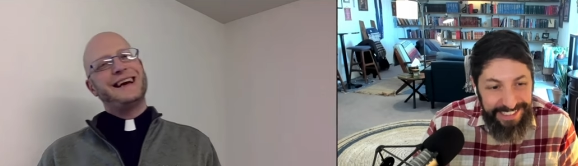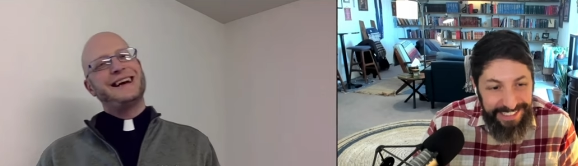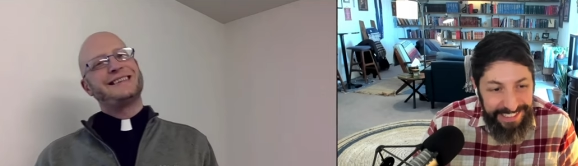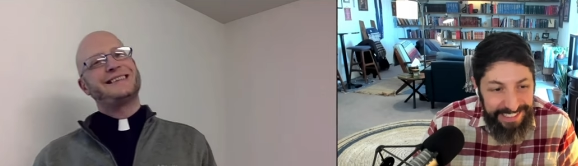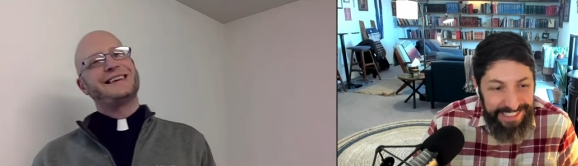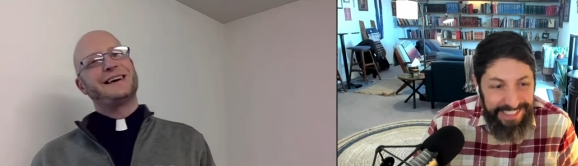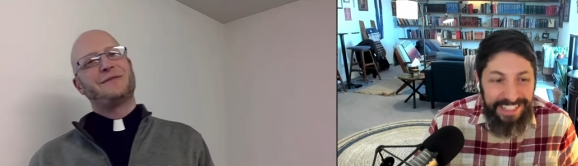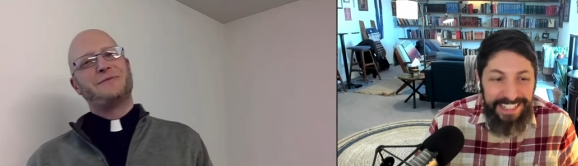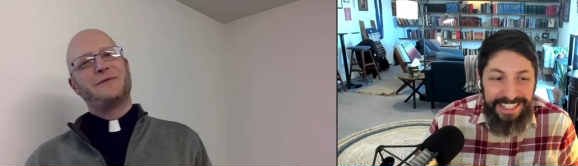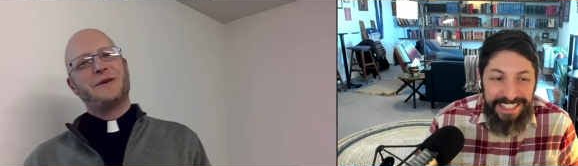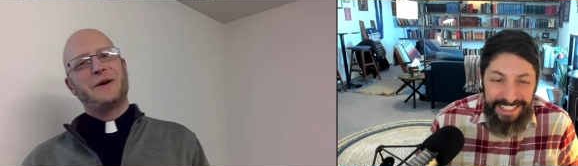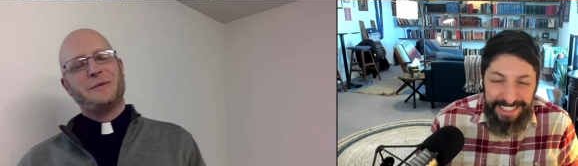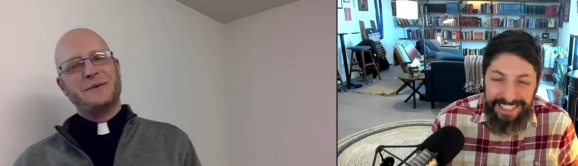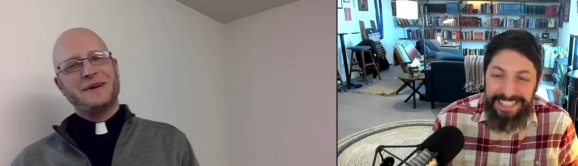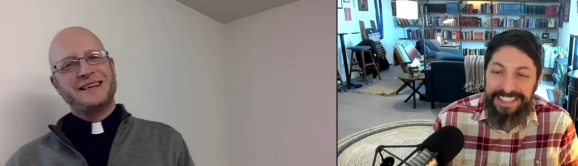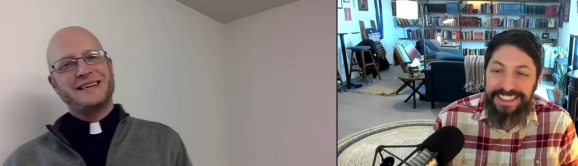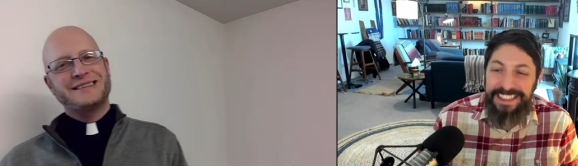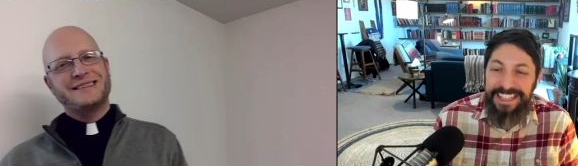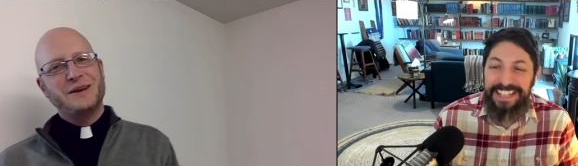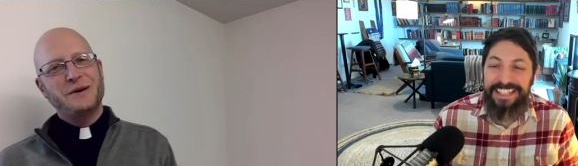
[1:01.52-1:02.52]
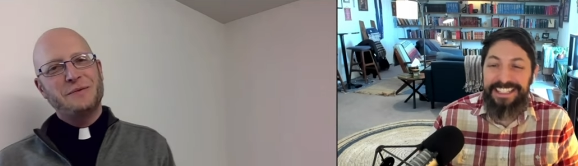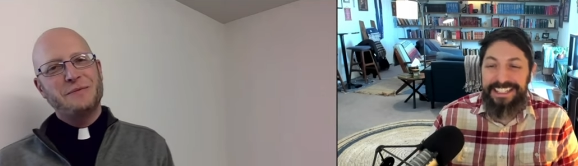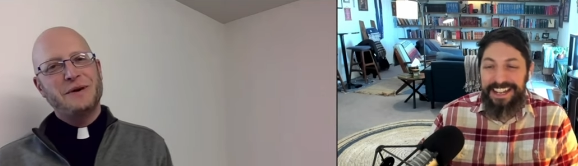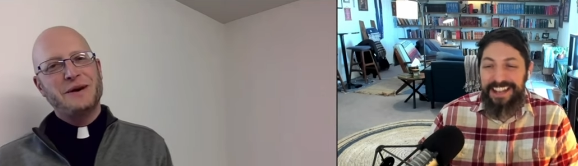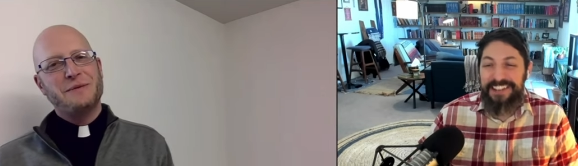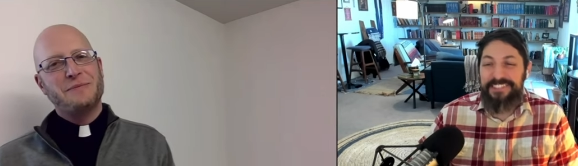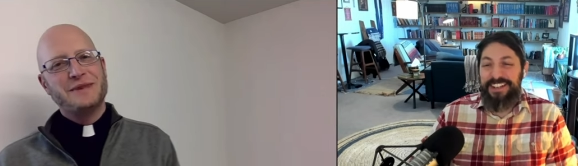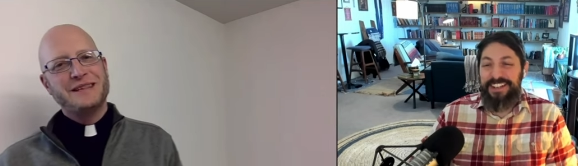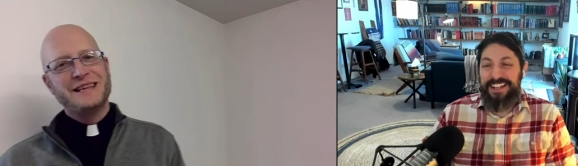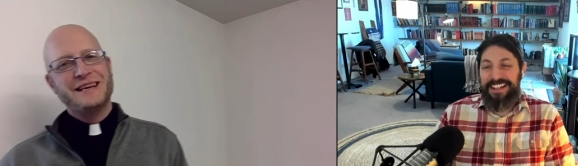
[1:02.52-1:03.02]
Speaker 1: that's not fair because that's nobody
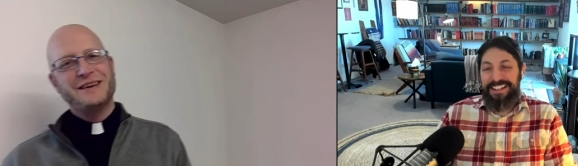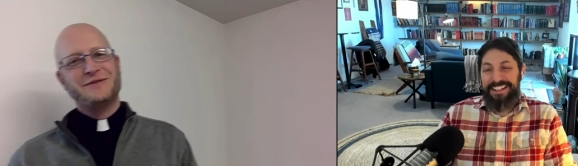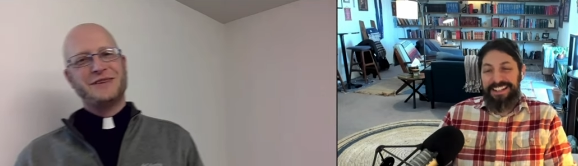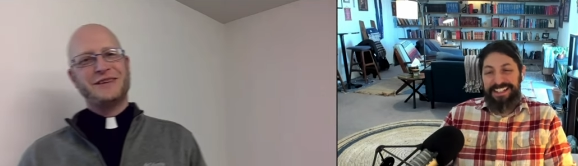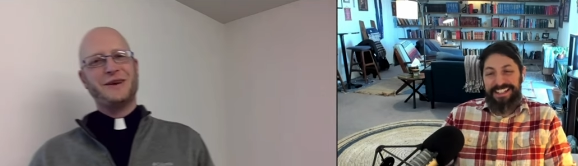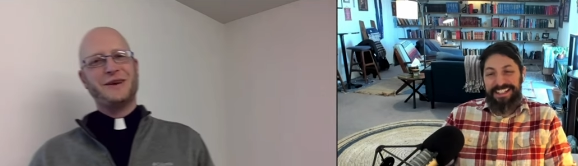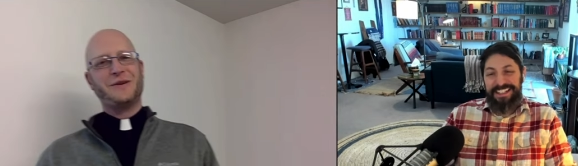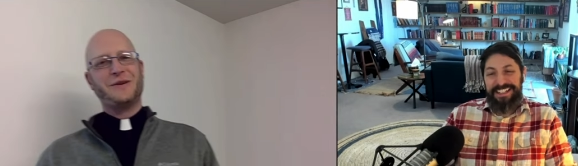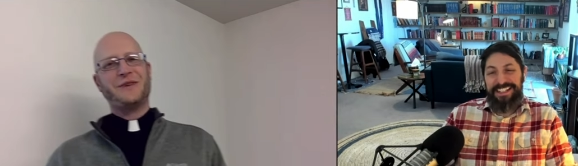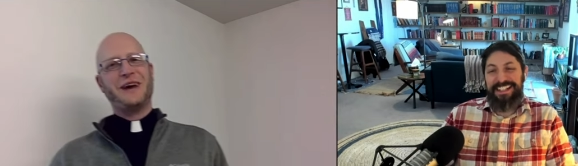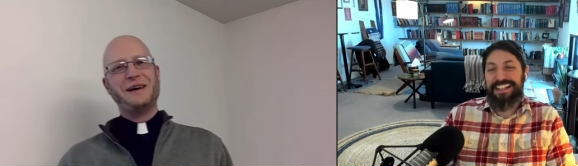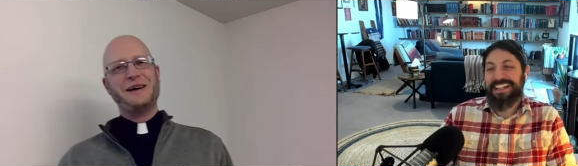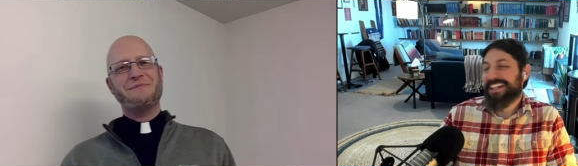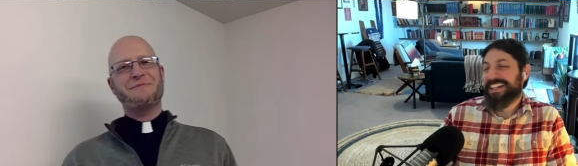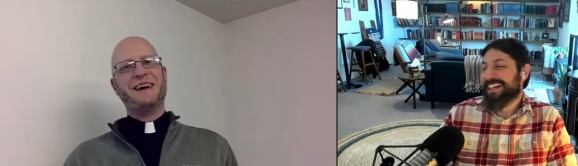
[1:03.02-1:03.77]
believes fair. in their right